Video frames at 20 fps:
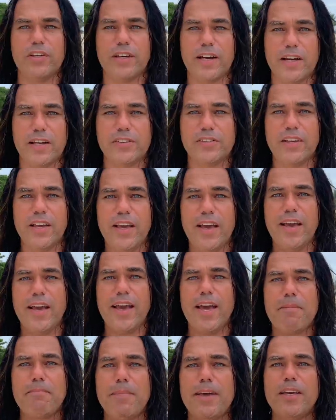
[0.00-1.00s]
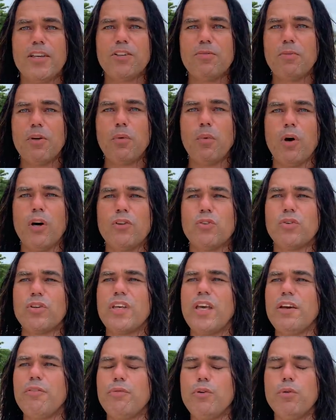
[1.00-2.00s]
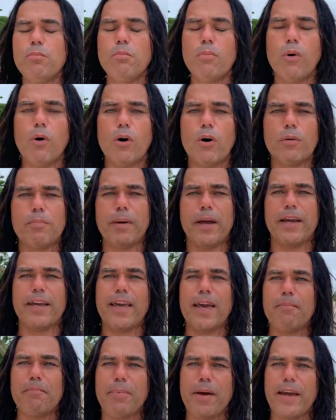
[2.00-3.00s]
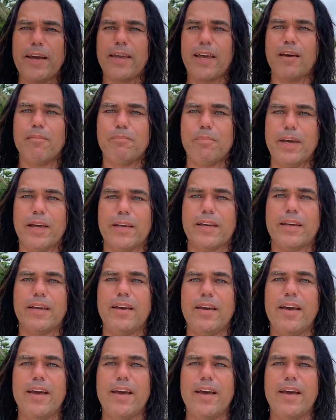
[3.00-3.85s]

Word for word: guys and makes me want to give you more back and back and back.